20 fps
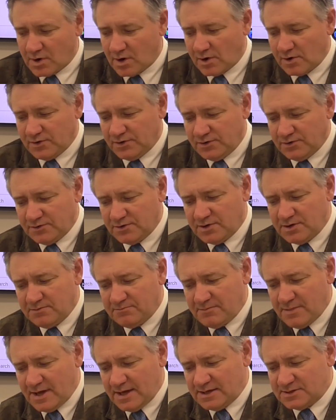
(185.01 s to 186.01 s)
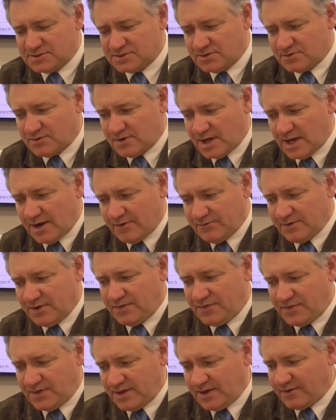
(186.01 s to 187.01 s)
Are you going to measure
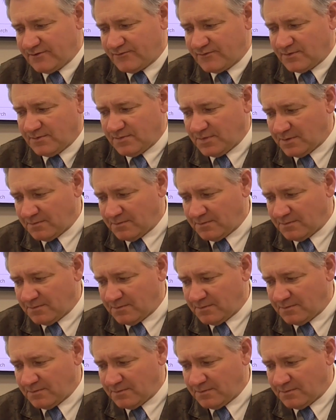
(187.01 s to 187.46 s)
everything from